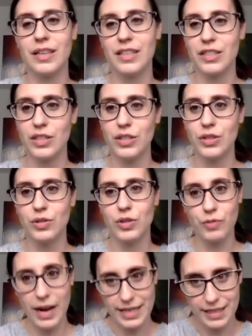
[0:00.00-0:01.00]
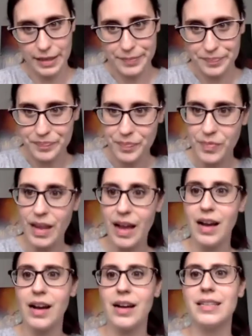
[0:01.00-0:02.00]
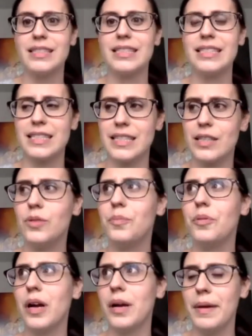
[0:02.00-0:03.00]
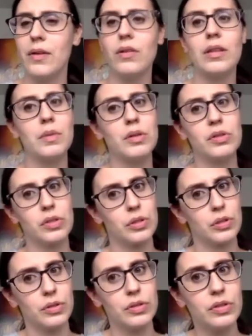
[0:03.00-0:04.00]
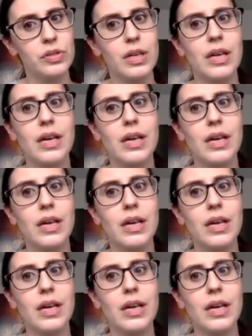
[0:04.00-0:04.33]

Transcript: into directing. Still primarily musicals,